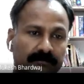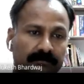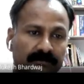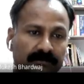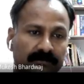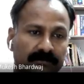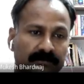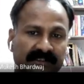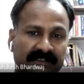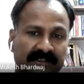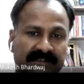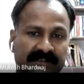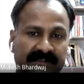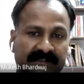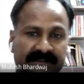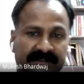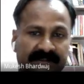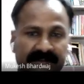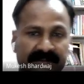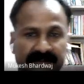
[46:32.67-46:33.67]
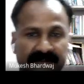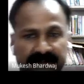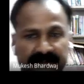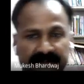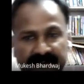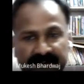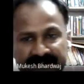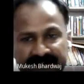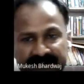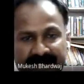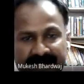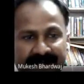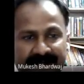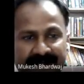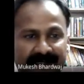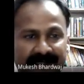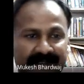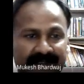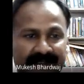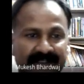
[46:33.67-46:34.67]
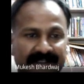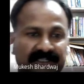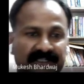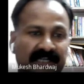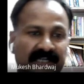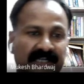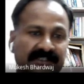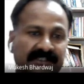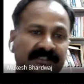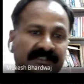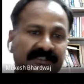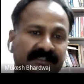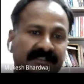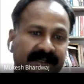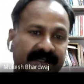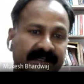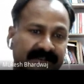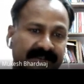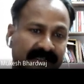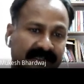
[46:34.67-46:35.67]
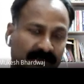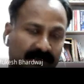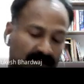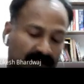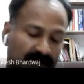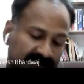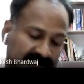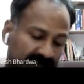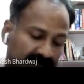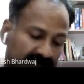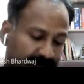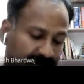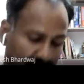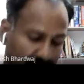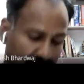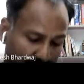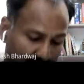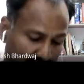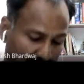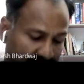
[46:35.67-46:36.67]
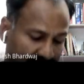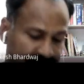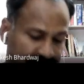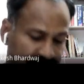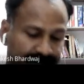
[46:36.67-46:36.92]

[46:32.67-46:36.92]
the static electric charges, that is electrons and protons.